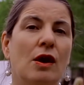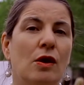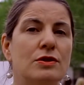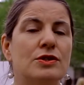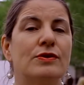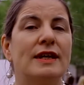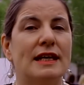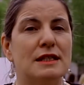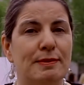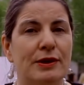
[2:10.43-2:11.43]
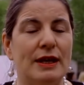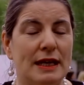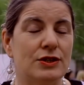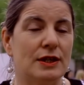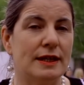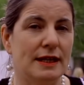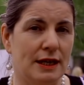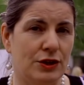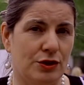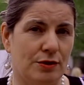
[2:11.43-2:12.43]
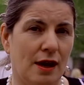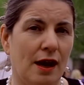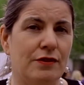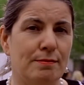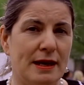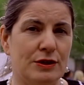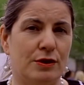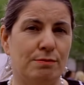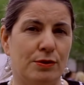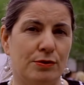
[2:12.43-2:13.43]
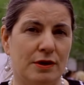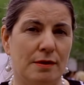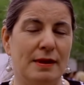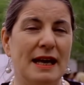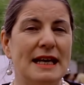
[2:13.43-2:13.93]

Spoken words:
Also, the experiential nature of the mentoring programme